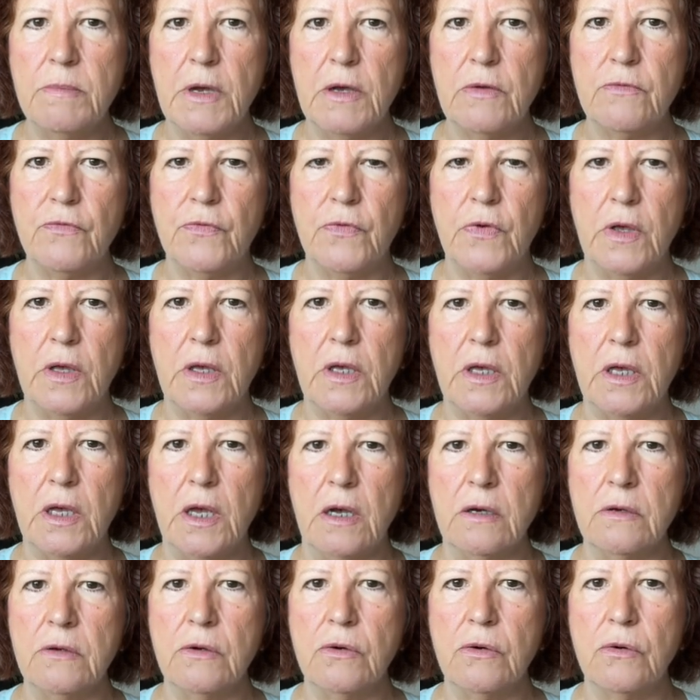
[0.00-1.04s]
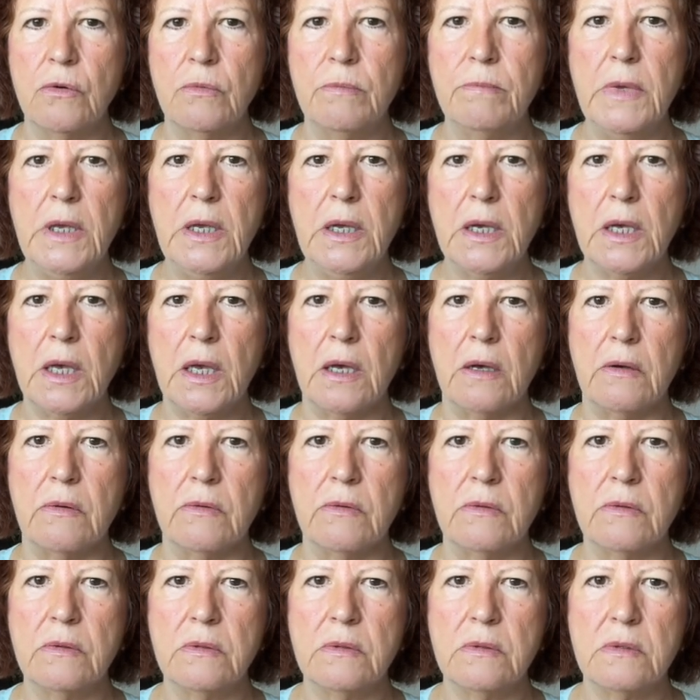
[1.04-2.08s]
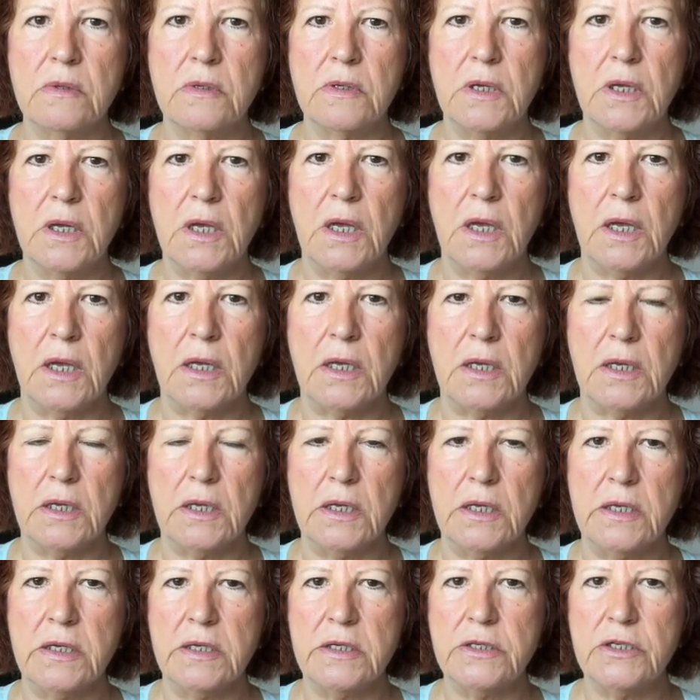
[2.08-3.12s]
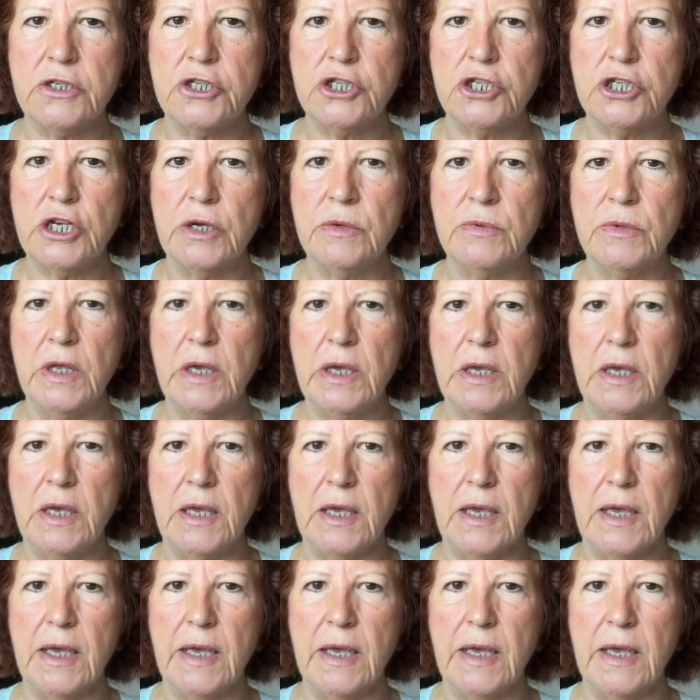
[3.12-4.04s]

up for Uncle Mikael is shown here,